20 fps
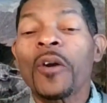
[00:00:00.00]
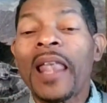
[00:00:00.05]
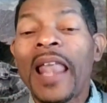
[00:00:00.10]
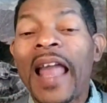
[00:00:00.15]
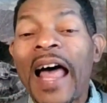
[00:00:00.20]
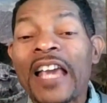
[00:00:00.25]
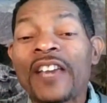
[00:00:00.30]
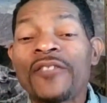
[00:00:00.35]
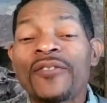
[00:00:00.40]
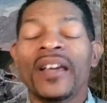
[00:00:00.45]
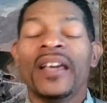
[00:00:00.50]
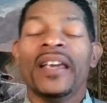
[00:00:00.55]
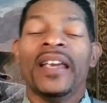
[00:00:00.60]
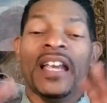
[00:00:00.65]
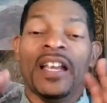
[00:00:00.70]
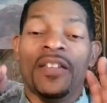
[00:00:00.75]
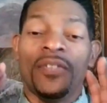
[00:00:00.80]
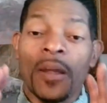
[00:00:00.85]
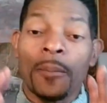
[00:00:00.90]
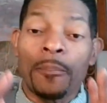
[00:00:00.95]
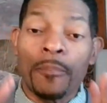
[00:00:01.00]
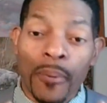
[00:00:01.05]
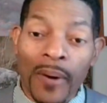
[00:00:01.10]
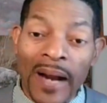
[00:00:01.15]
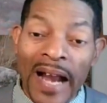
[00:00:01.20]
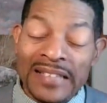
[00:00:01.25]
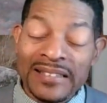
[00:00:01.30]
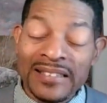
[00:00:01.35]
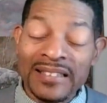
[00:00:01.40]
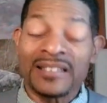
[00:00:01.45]
life in the
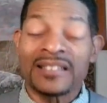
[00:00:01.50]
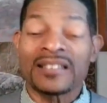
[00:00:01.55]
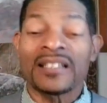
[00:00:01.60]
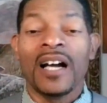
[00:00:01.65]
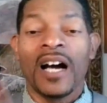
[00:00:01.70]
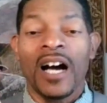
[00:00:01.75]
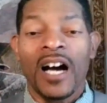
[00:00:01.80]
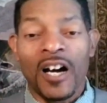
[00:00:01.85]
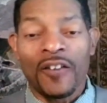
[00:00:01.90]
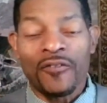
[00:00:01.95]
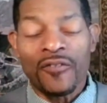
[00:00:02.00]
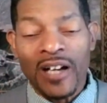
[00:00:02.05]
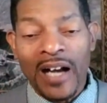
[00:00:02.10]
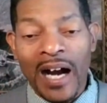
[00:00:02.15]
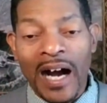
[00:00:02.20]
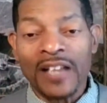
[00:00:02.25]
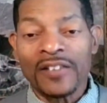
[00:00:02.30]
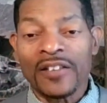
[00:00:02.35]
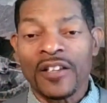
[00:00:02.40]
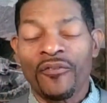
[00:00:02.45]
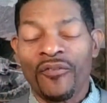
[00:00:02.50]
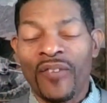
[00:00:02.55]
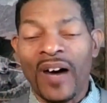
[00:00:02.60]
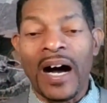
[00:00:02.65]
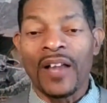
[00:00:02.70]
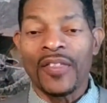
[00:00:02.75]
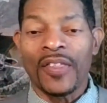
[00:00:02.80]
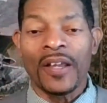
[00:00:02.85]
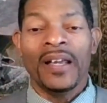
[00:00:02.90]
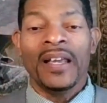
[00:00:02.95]
presence of God the
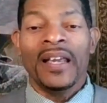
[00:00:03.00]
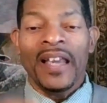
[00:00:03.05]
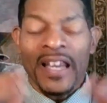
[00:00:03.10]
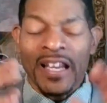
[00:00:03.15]
Father,